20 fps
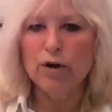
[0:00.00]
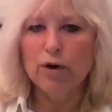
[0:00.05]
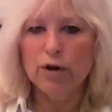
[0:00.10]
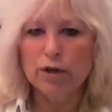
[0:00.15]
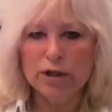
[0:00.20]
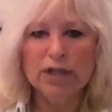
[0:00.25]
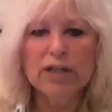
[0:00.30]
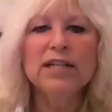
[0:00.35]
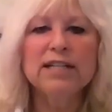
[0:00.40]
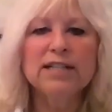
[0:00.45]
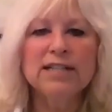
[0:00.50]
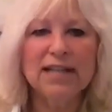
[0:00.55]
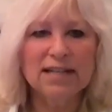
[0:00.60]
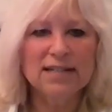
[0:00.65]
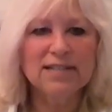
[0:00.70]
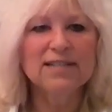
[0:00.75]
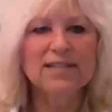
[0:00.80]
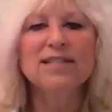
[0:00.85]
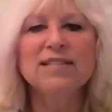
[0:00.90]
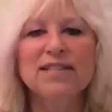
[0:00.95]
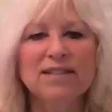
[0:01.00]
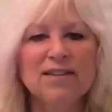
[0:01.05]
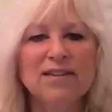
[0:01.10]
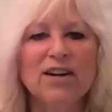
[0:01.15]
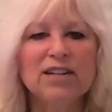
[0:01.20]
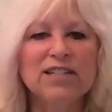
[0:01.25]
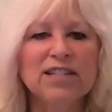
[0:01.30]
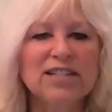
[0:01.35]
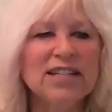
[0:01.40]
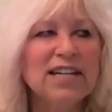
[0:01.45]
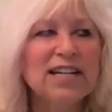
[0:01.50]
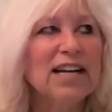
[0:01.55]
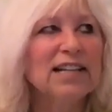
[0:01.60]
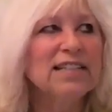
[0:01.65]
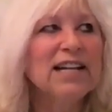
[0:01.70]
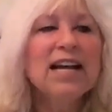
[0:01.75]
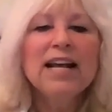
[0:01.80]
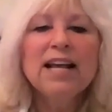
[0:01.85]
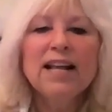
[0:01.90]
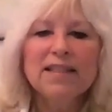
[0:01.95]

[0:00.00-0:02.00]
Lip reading: Order, it hasn't started yet,